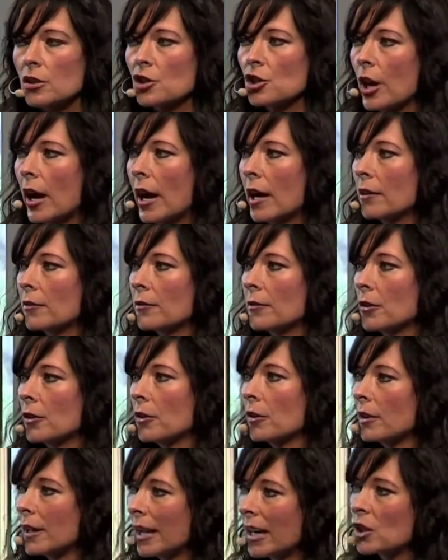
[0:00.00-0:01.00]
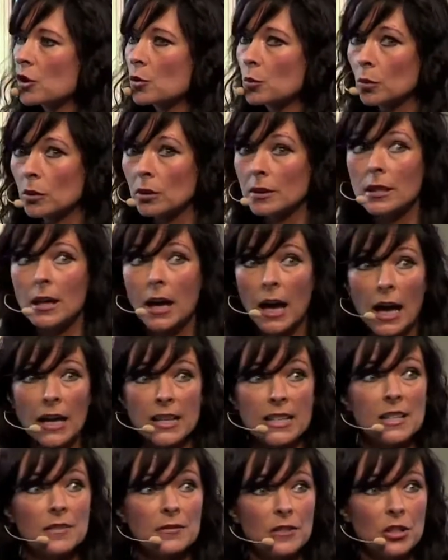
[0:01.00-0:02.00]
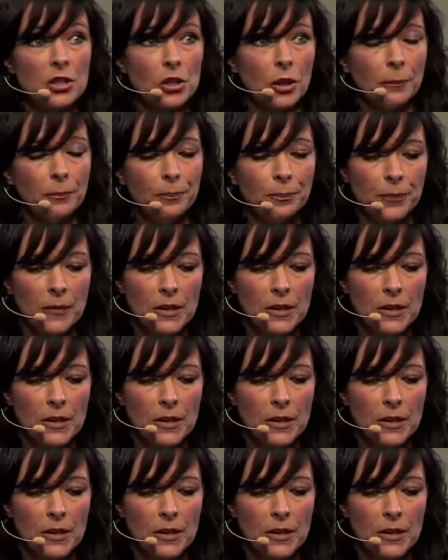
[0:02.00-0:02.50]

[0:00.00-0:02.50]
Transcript: chart for the actual division.